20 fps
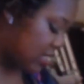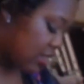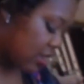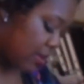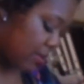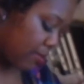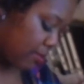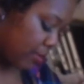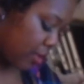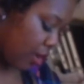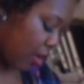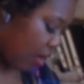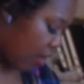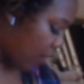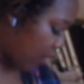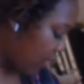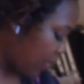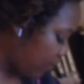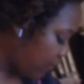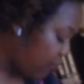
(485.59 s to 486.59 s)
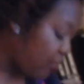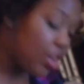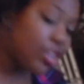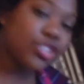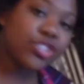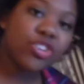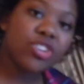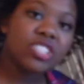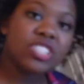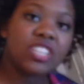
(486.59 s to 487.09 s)
some car air
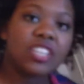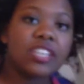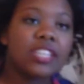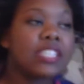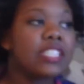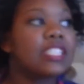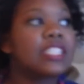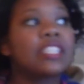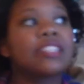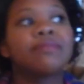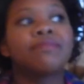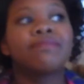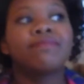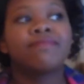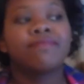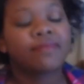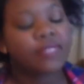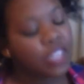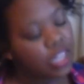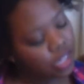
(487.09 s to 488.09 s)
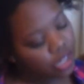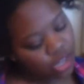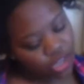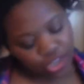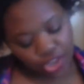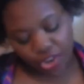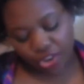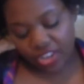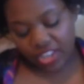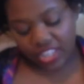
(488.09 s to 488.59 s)
fresheners because
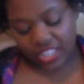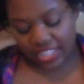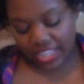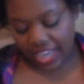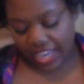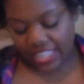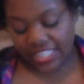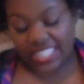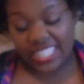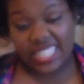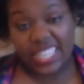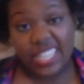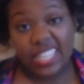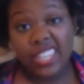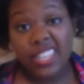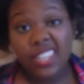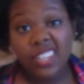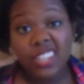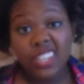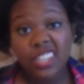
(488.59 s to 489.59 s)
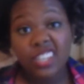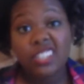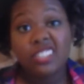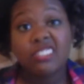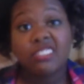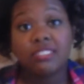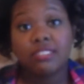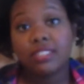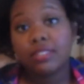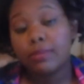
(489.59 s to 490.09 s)
Yodek's kind of stinky
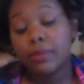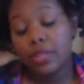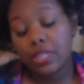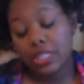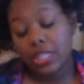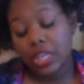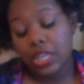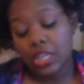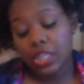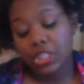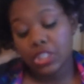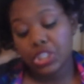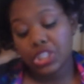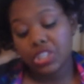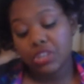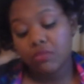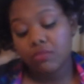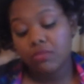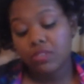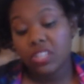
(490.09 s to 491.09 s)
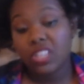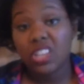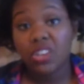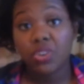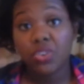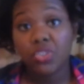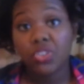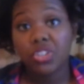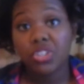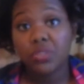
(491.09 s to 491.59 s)
because it smells like a gym because I
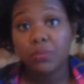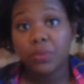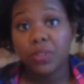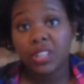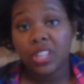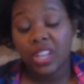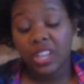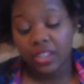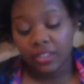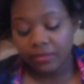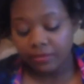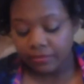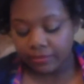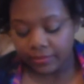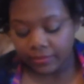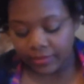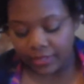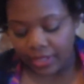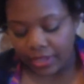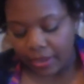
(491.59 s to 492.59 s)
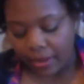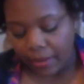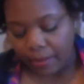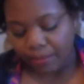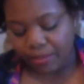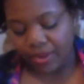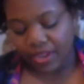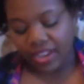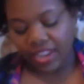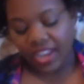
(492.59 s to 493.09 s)
go to the gym a lot.
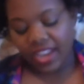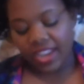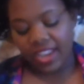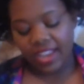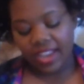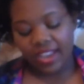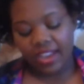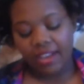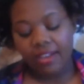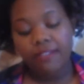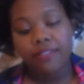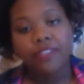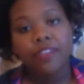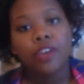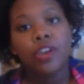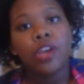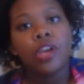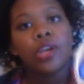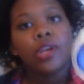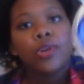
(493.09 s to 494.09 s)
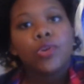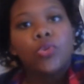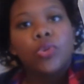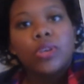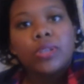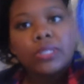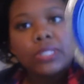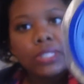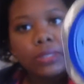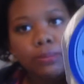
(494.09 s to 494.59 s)
But I have
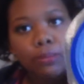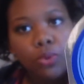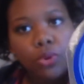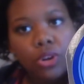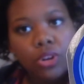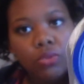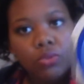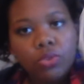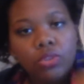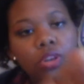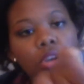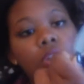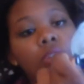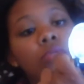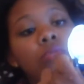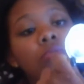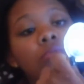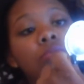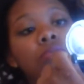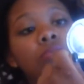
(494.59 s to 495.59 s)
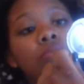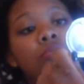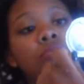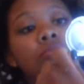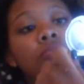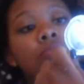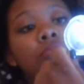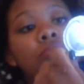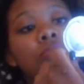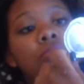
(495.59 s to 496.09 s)
Crisp Morning, well no,
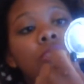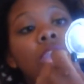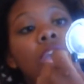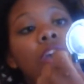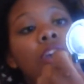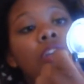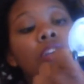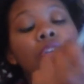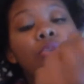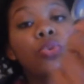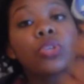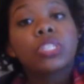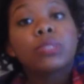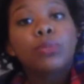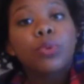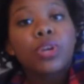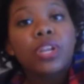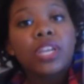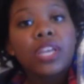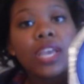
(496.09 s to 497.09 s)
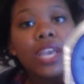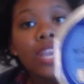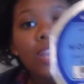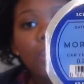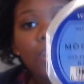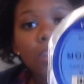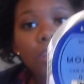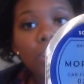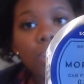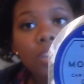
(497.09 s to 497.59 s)
yeah, Crisp Morning
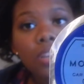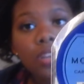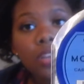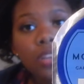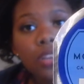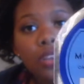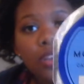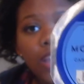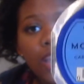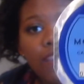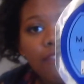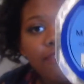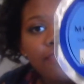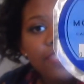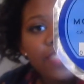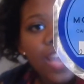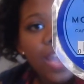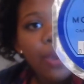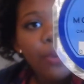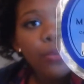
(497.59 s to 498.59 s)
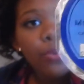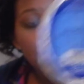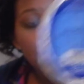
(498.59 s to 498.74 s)
Air. I have that